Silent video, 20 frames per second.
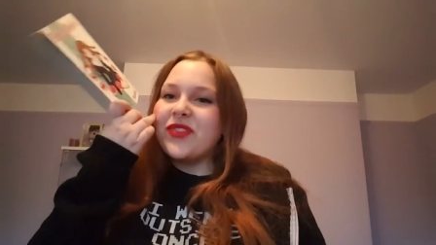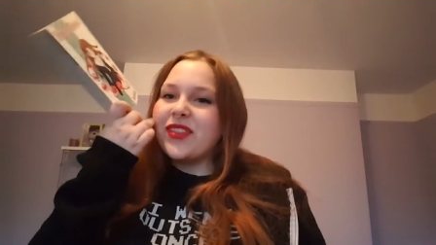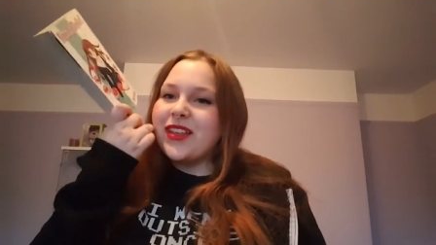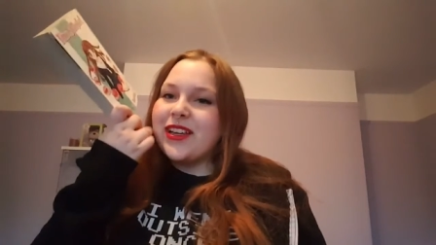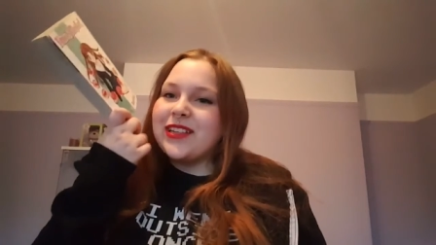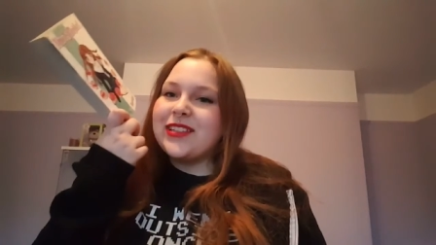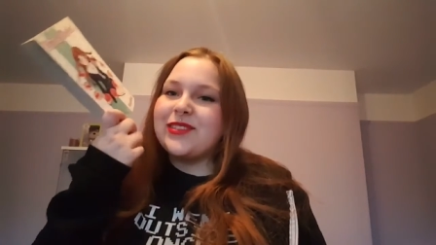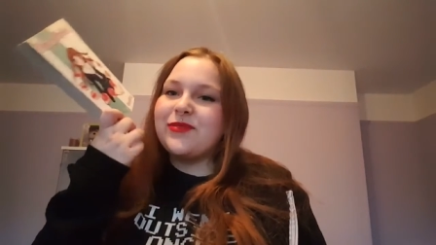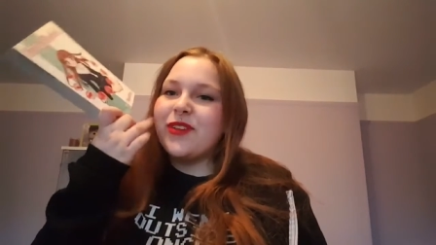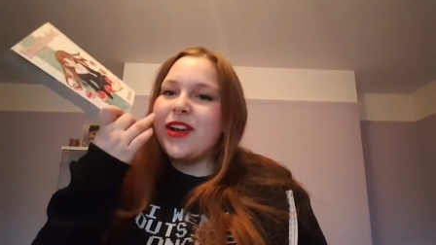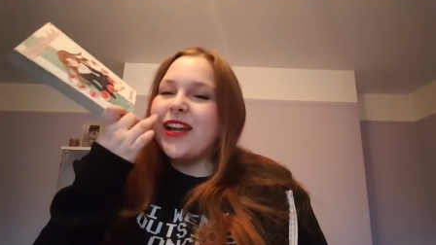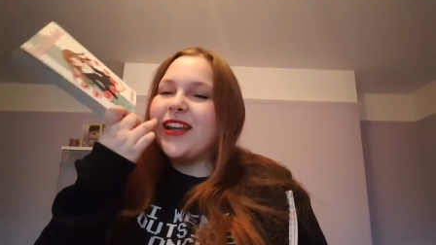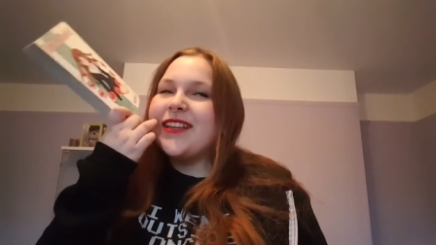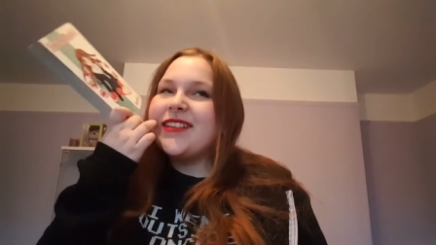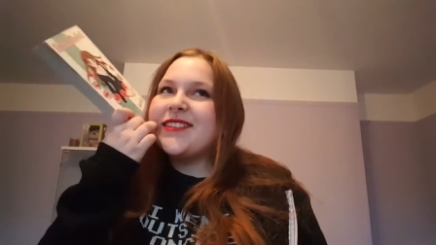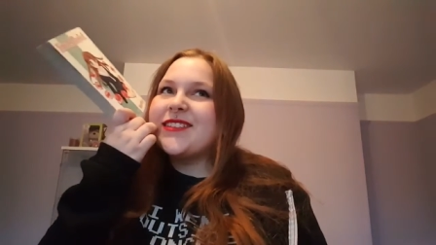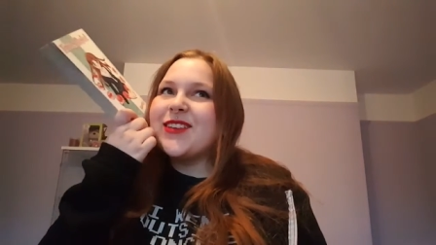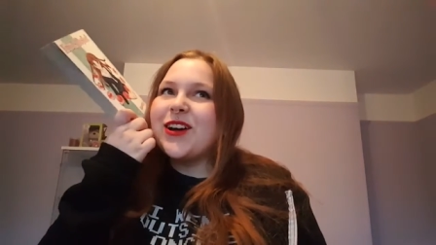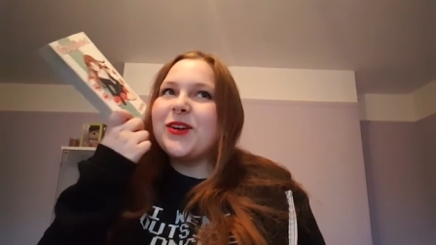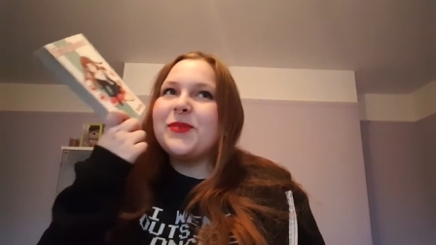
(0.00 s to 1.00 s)
it's really
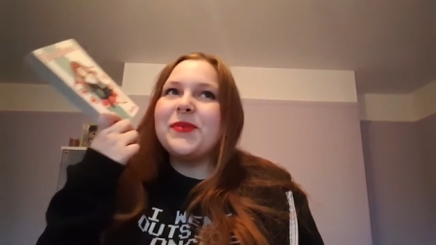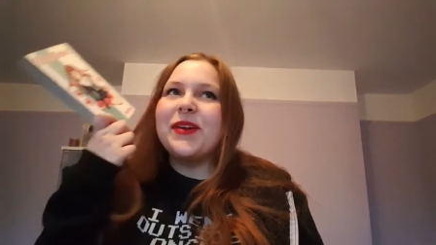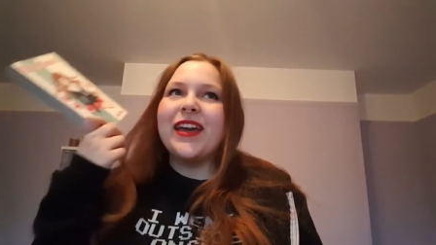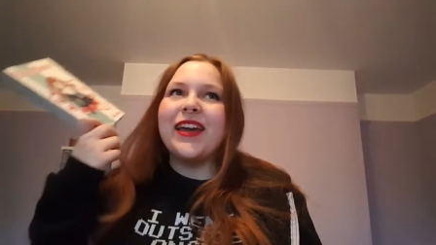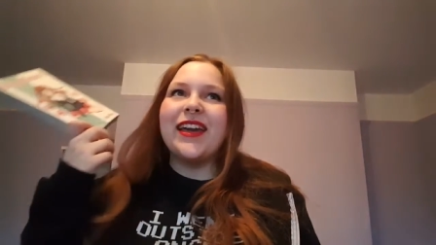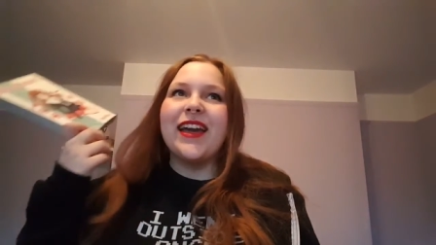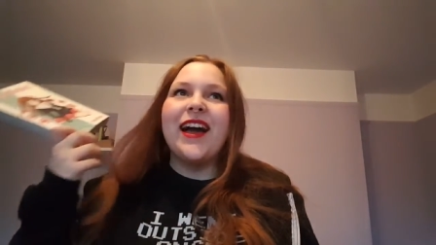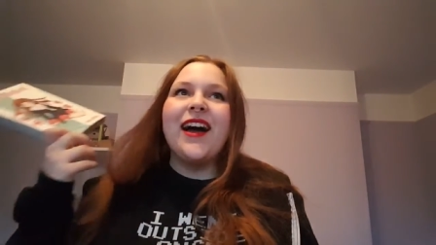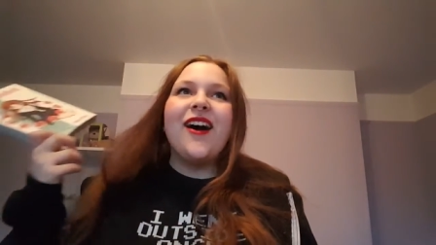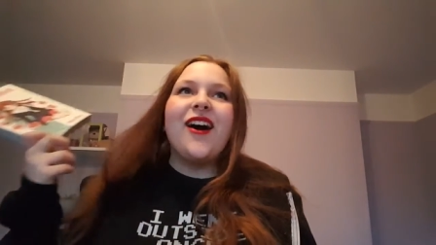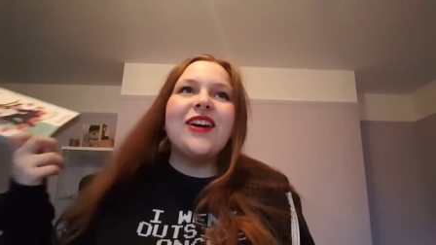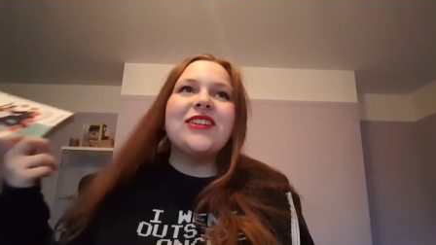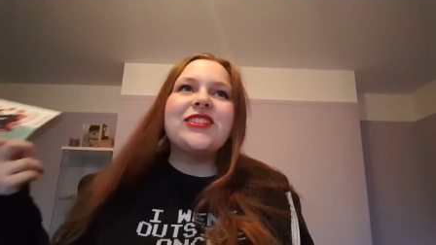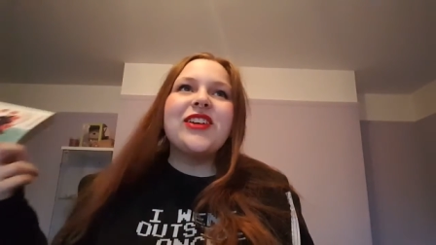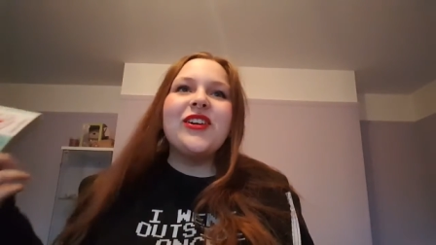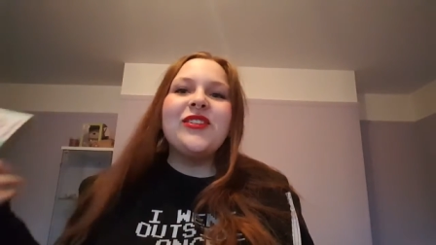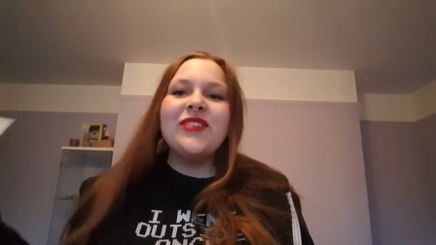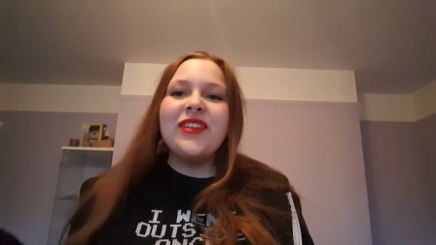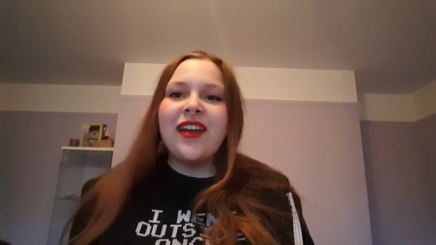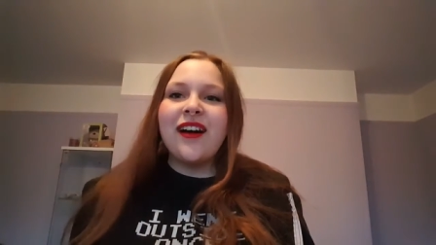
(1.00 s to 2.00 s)
soppy. I
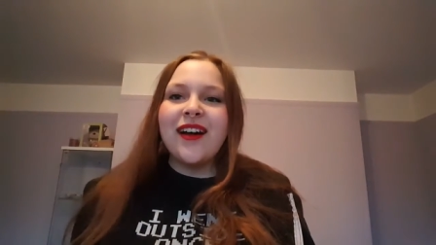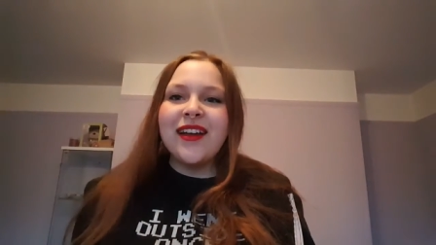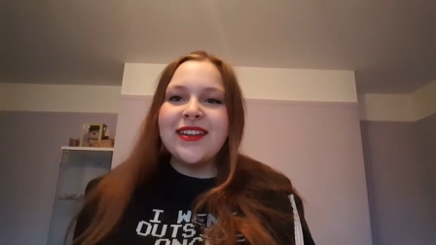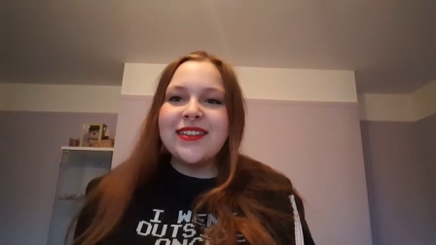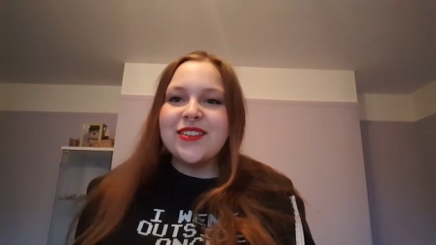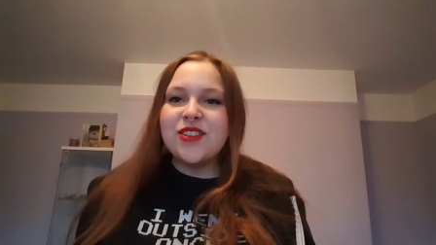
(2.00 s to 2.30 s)
don't like